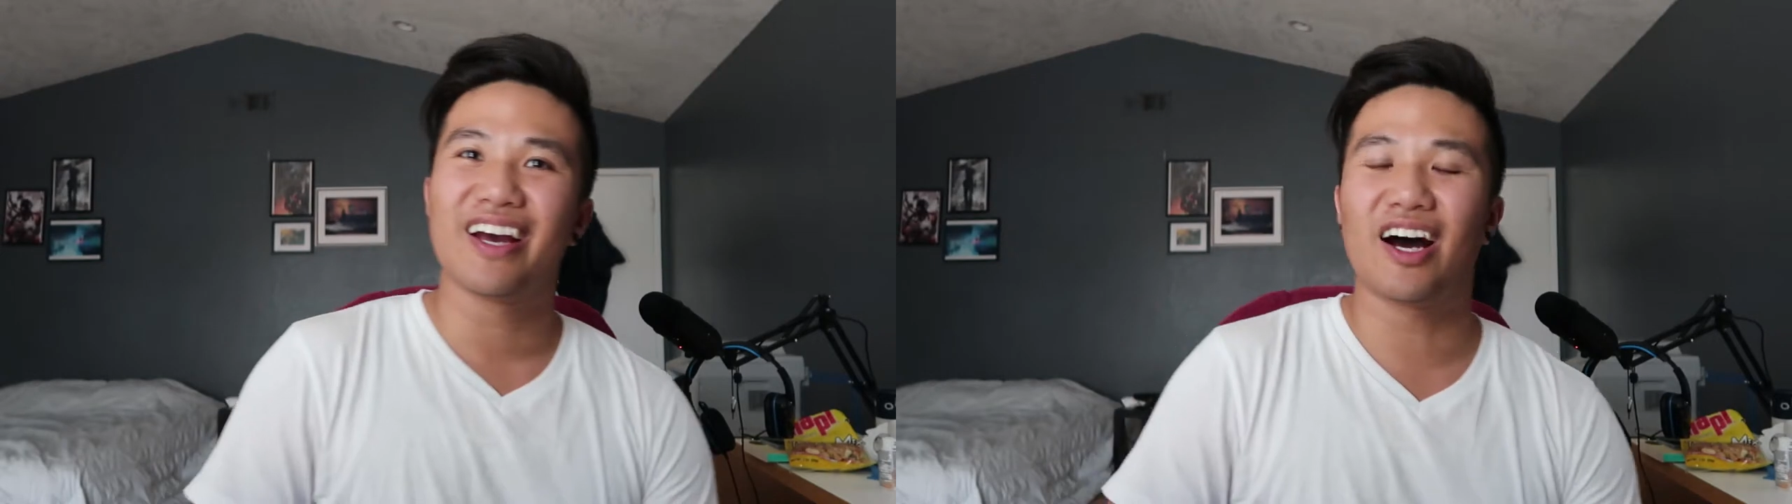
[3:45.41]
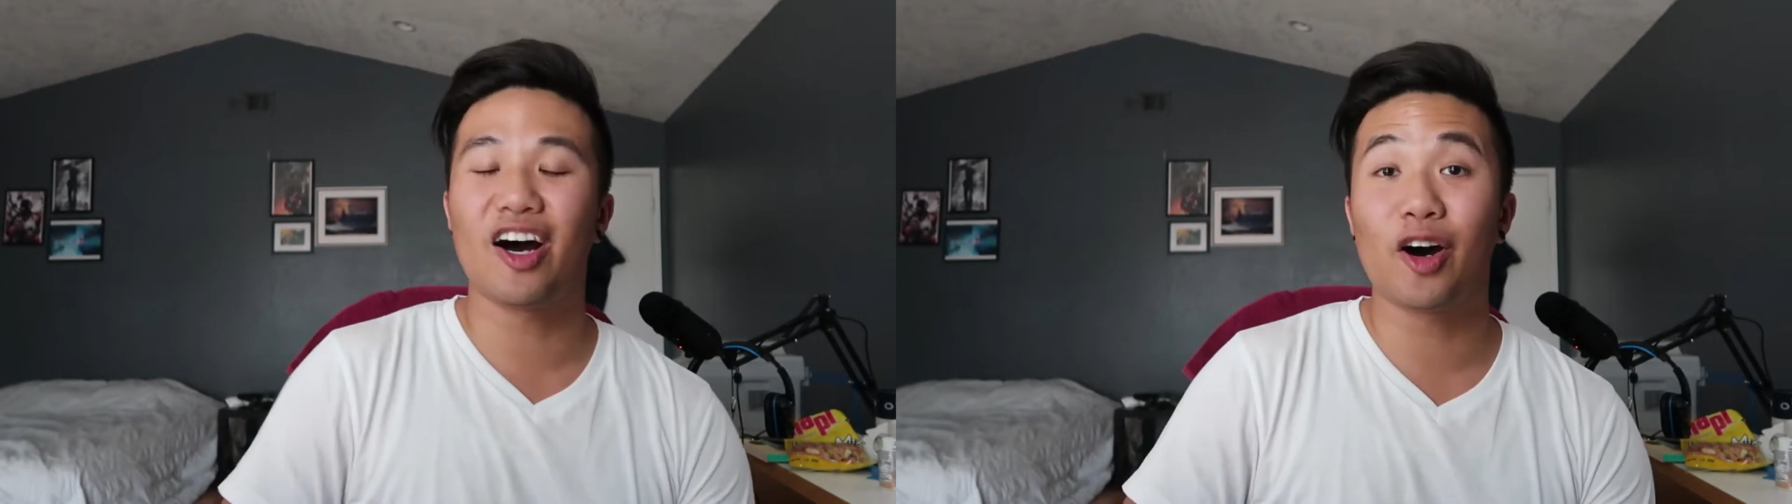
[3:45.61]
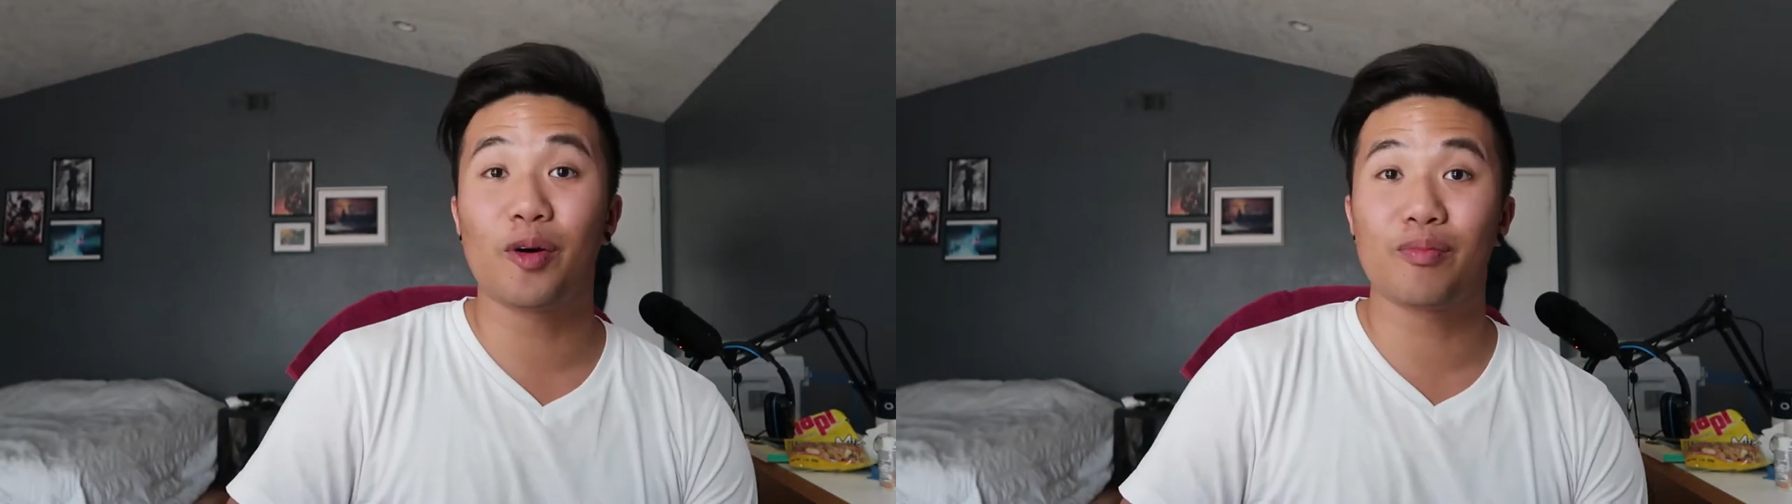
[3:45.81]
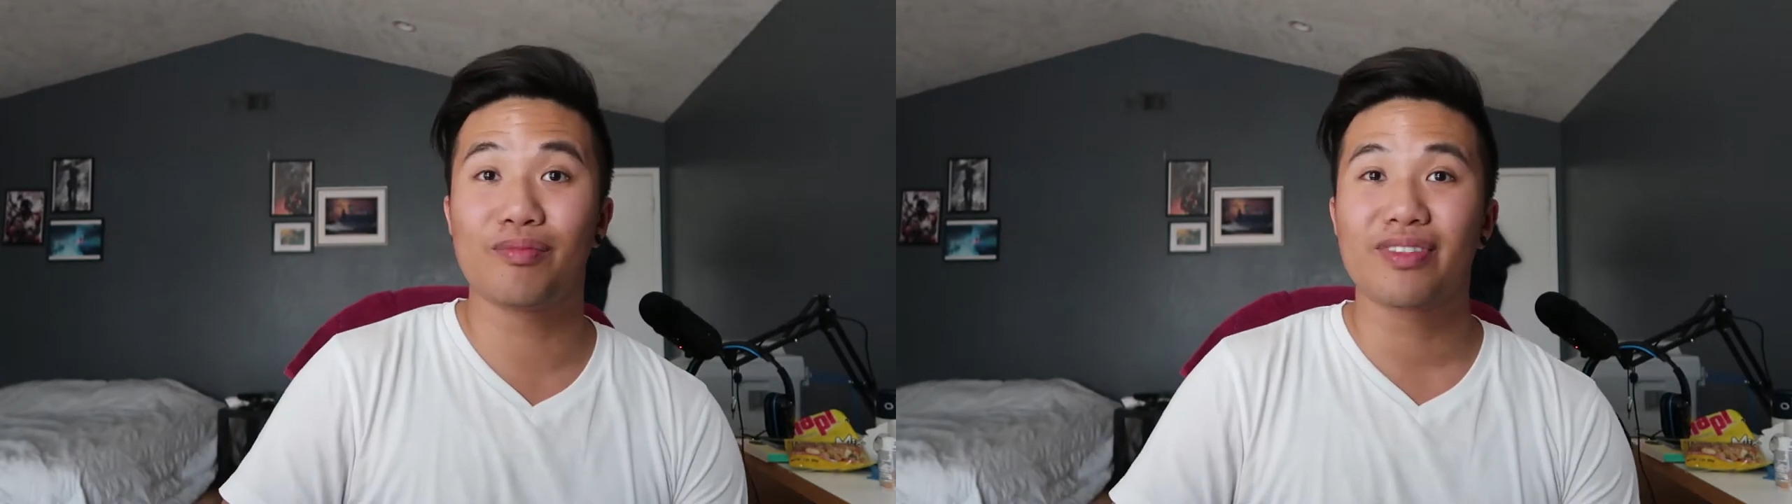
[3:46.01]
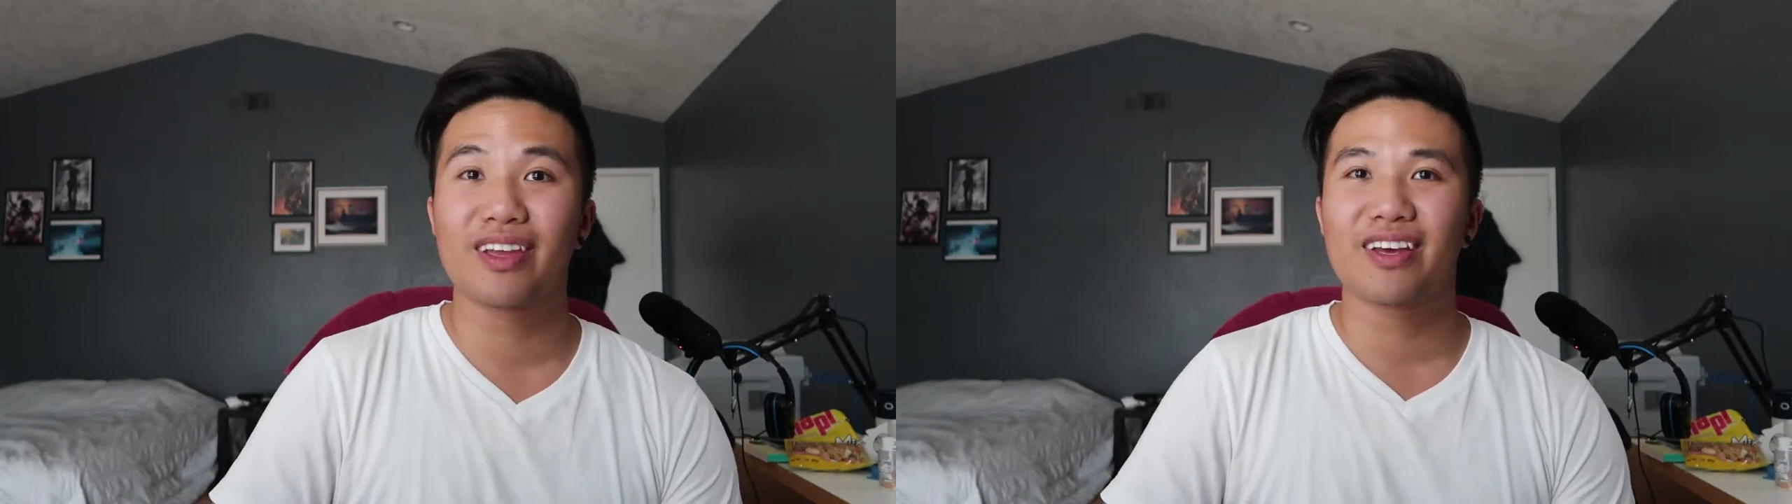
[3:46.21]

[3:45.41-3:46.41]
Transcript: Um,